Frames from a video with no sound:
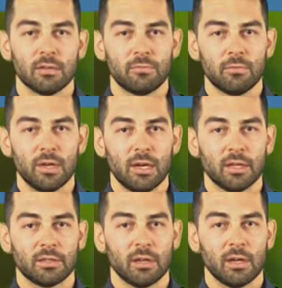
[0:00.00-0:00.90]
the full
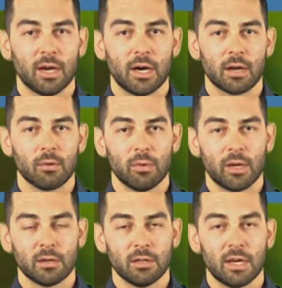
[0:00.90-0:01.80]
electric car,
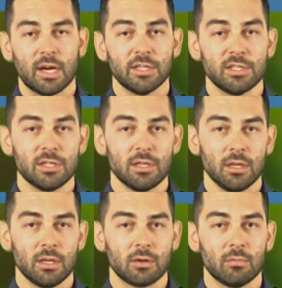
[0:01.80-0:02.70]
where the
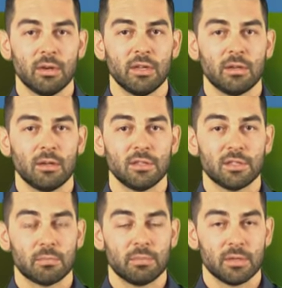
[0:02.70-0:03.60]
ICE completely
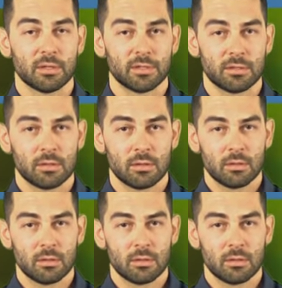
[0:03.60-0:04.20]
disappears.